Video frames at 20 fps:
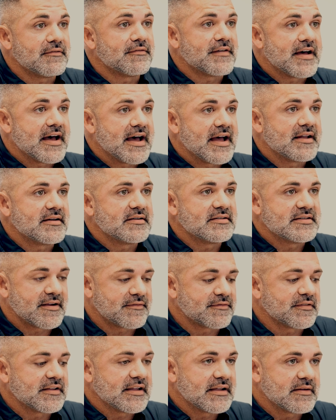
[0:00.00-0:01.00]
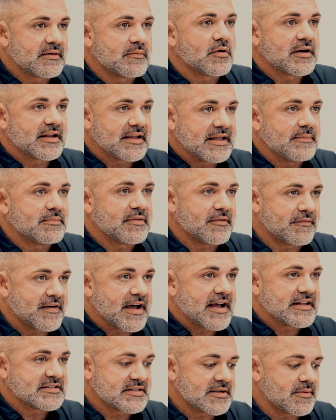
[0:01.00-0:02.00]
fat. Definitely want to keep the
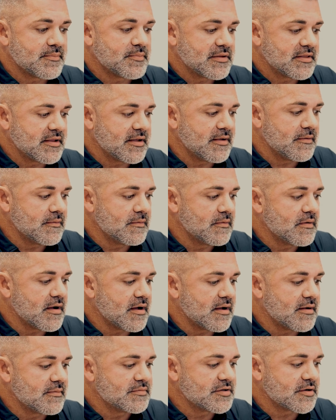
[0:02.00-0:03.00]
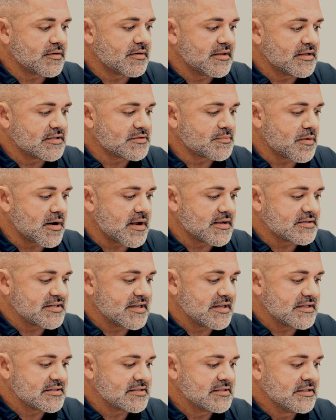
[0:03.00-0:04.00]
fats up with you during this
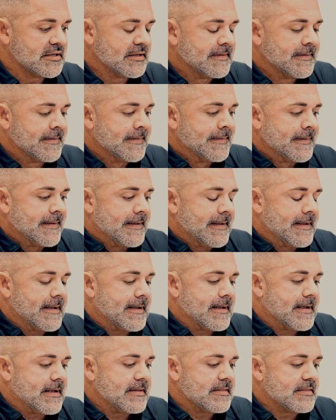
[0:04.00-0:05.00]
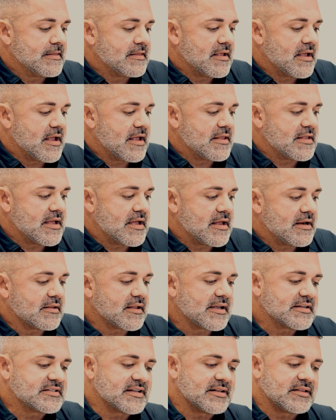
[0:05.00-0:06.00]
process. And
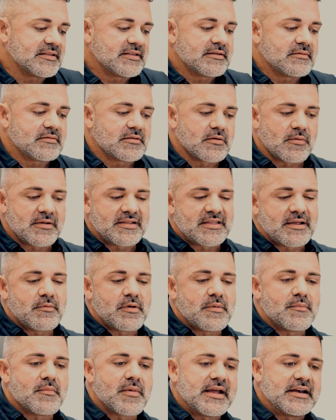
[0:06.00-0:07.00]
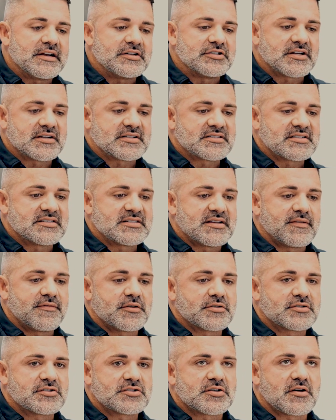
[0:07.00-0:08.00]
then, like I said, the only thing we might adjust is if
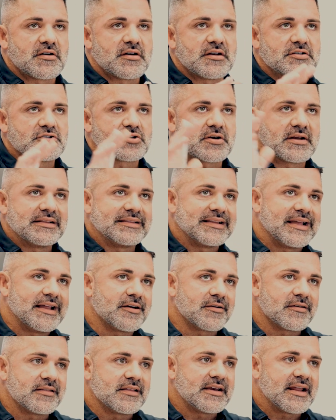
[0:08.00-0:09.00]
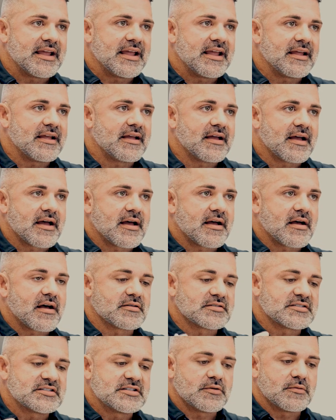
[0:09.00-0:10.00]
you're starting to train later in the day,
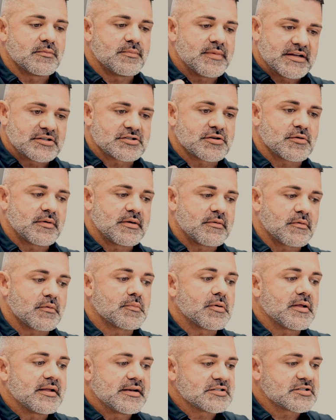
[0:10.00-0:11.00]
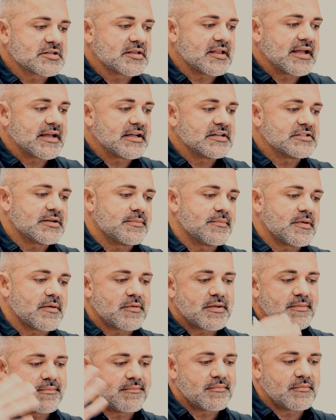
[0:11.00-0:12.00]
I'll still make sure we replenish glycogen, but
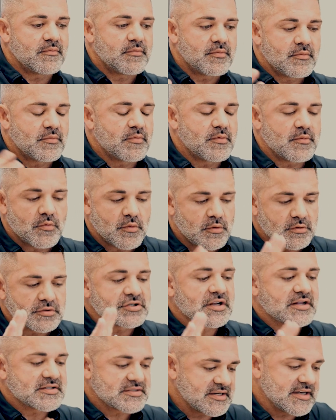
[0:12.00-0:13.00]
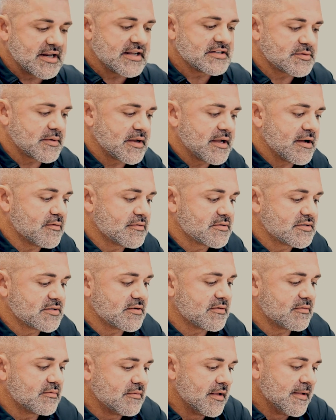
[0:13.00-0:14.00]
we'll adjust it as we go.
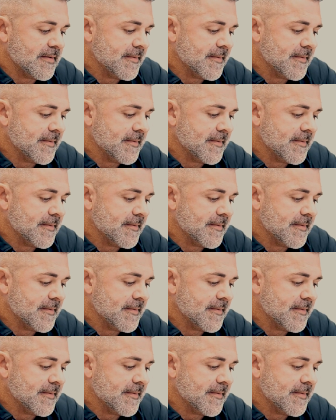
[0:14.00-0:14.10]
So